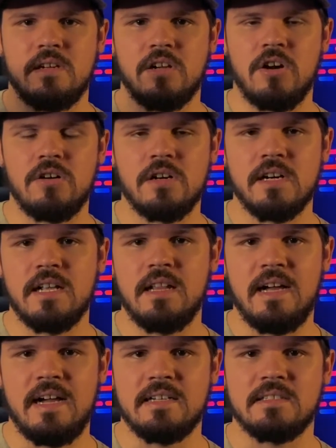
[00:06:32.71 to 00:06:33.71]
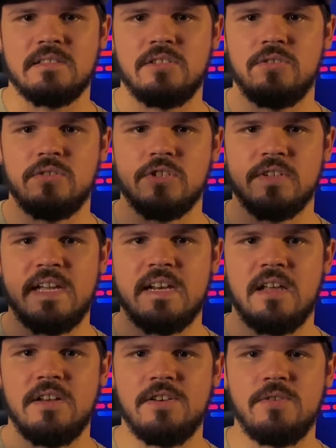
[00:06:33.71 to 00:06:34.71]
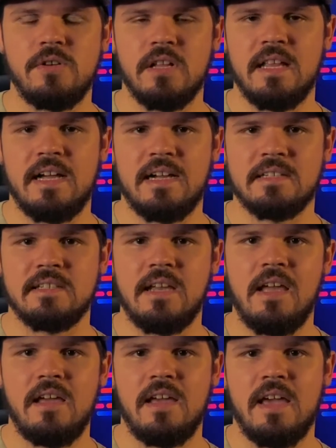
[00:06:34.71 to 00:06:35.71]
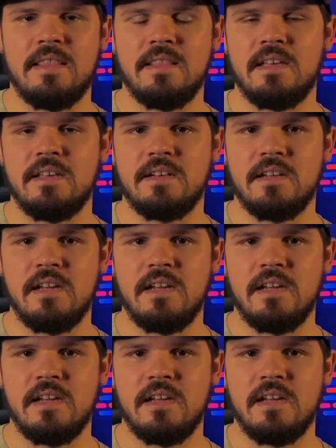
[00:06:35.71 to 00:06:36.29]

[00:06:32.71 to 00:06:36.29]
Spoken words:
car class to create a new class, and then